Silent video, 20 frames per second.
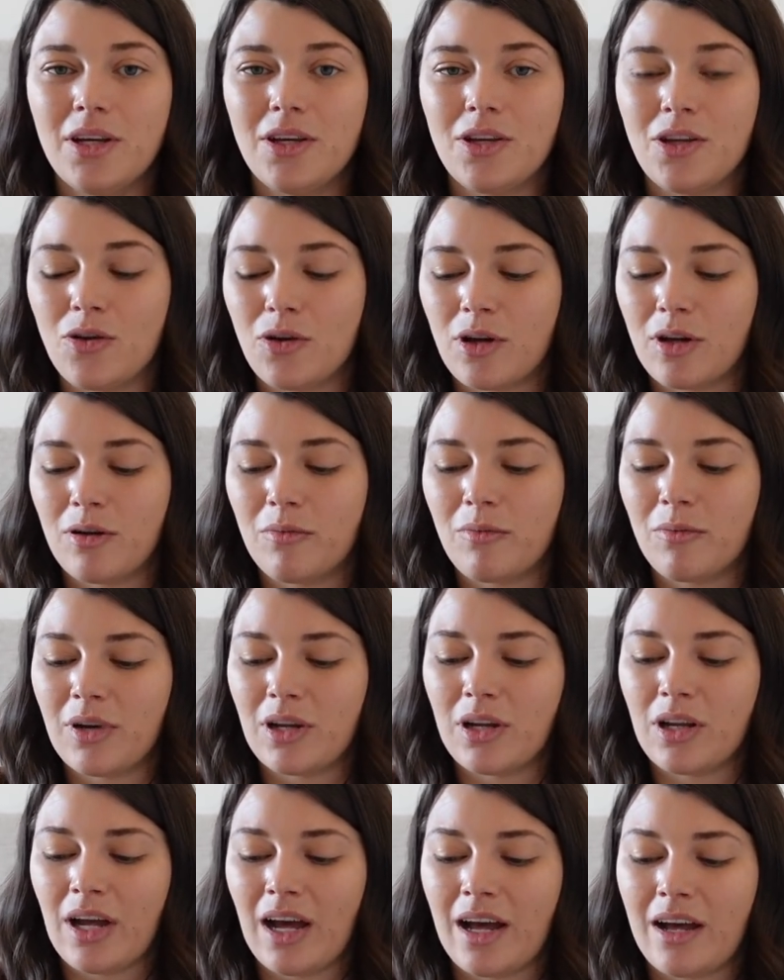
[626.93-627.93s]
you can
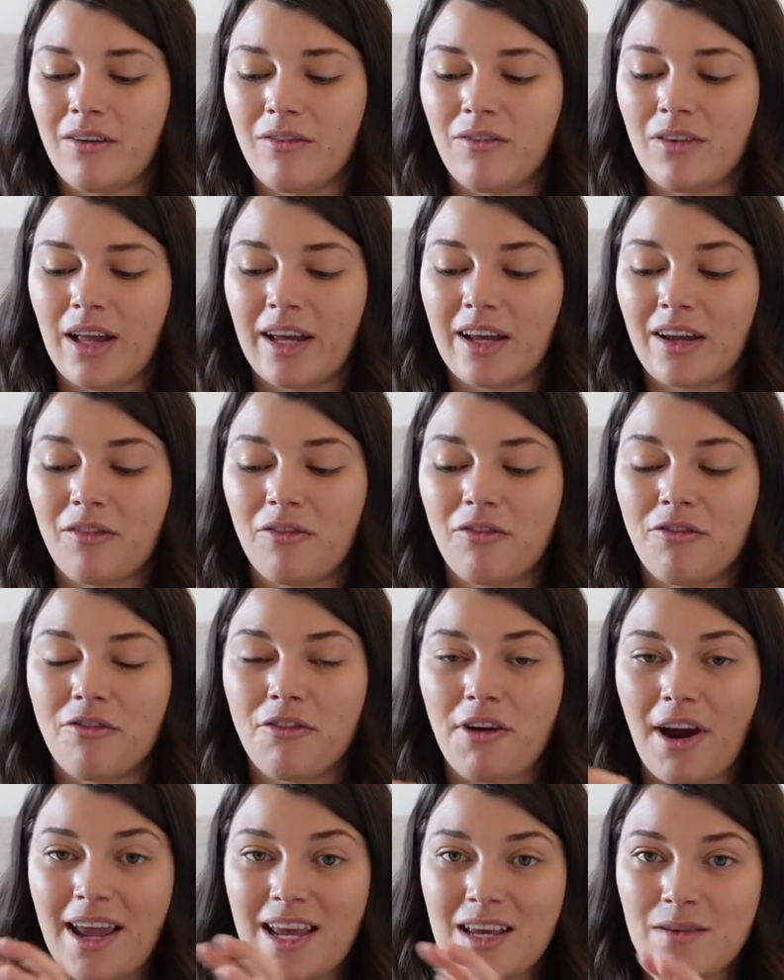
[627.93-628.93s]
have like
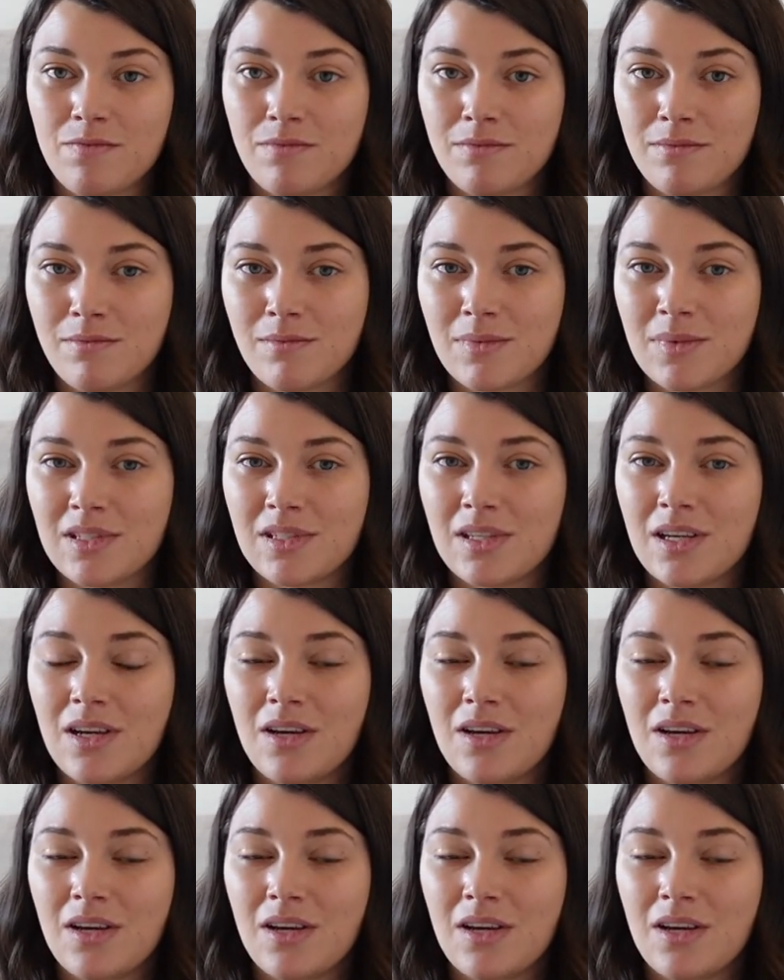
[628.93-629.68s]
frames